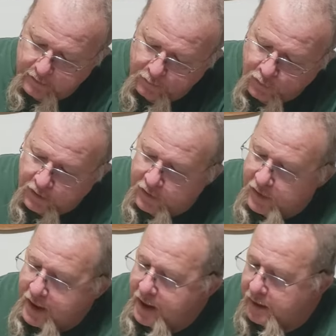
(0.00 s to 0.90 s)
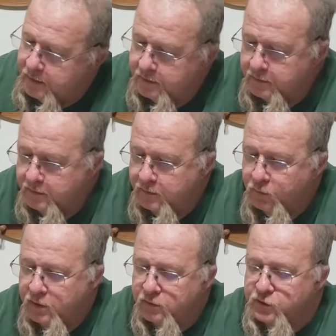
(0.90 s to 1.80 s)
with that,
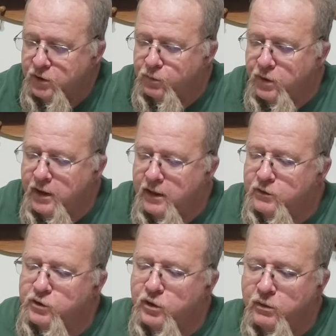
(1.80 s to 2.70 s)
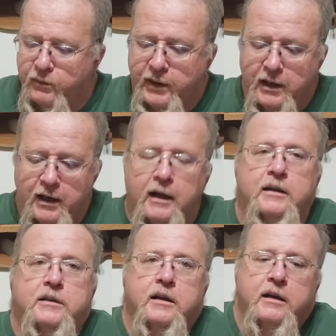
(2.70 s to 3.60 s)
we'll jump right in and show you what we got. Like I
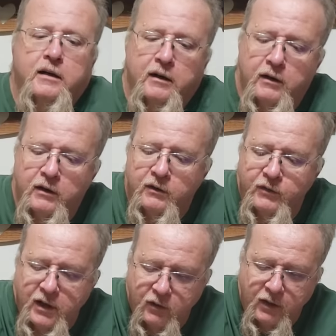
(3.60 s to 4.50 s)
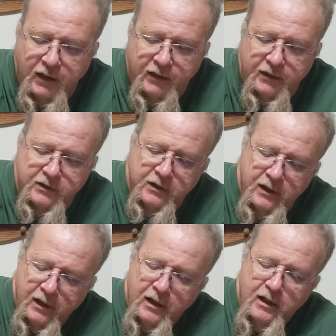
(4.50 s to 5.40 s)
said in our other video like this,
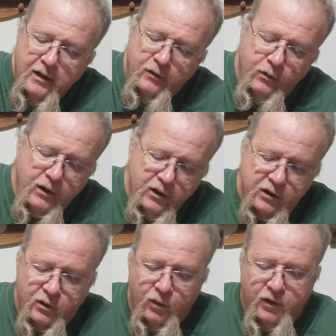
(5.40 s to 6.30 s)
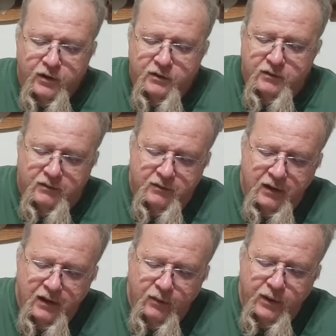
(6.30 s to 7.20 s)
we just ordered a
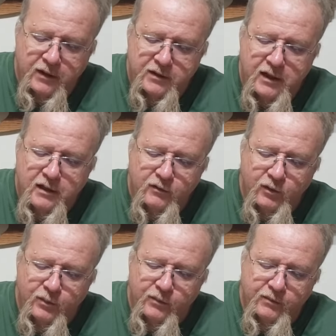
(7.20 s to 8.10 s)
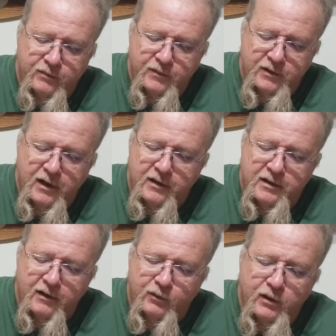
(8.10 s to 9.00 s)
little bit of seeds from
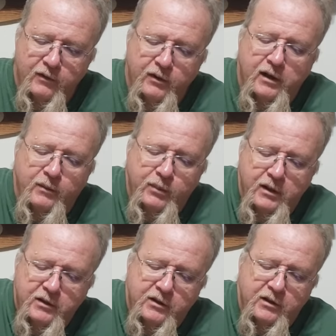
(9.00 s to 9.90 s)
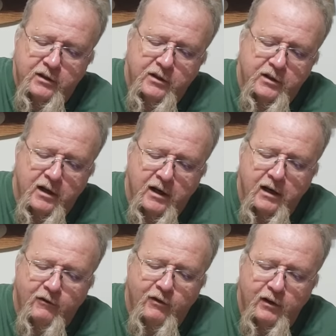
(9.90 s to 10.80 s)
several different companies to just kind of
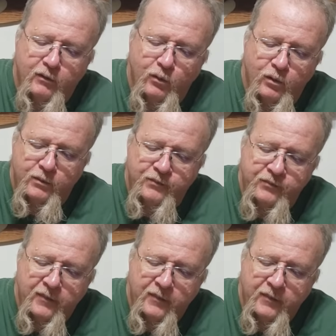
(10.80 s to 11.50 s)
get a feel for them